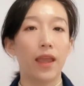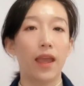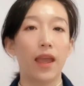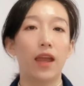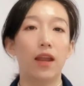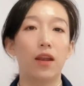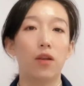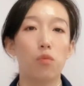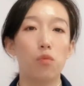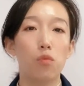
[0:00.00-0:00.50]

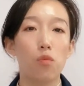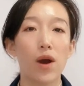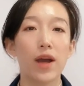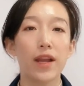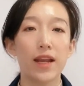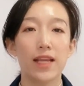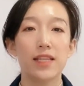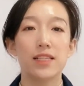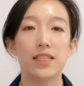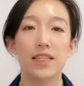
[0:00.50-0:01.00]
And
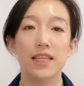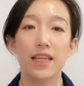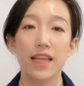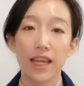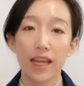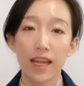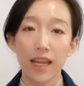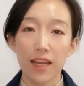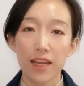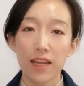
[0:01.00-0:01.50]
what is
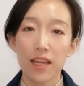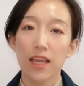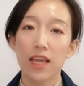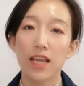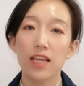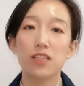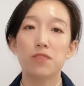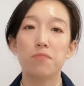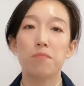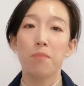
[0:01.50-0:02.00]
needed
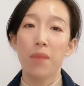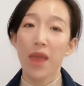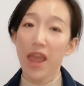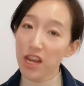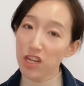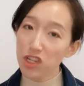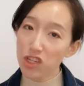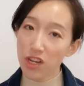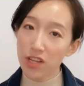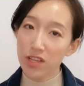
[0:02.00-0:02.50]
is
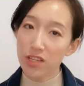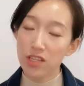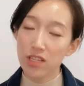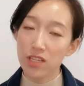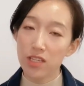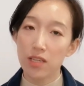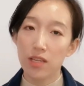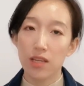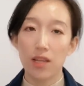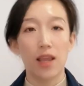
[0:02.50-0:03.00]

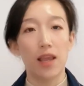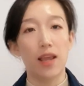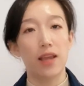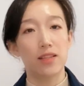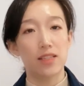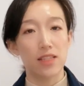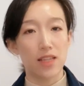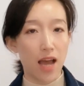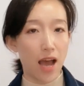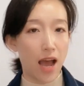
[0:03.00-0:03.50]
patience
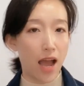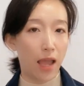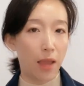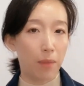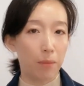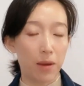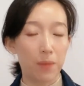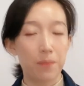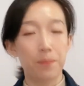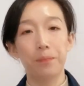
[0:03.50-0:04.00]
and
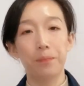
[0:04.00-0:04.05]
time.